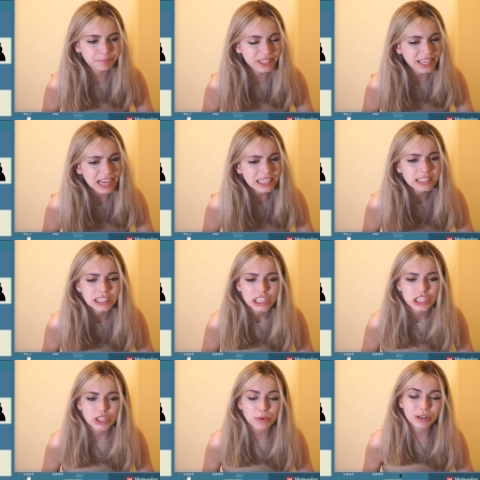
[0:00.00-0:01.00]
yeah.
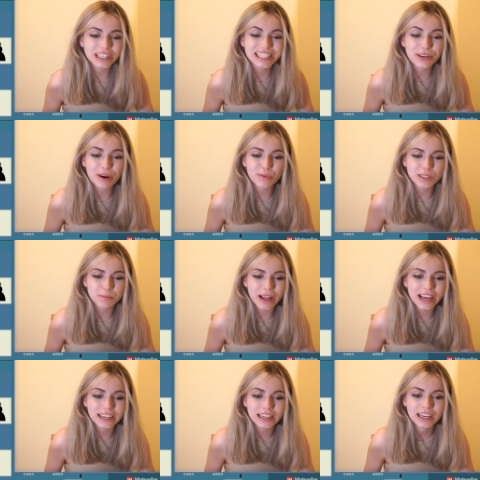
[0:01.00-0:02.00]
So rook c1 was
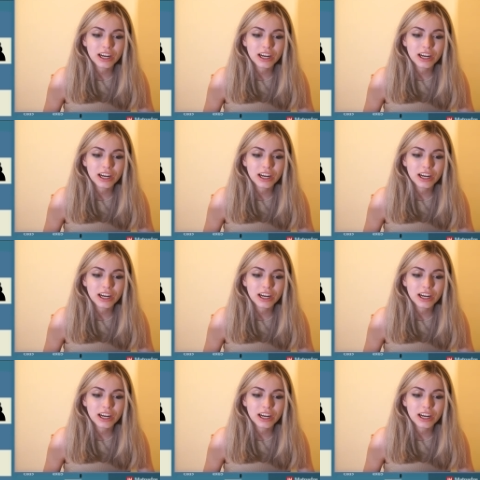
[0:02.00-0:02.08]
played.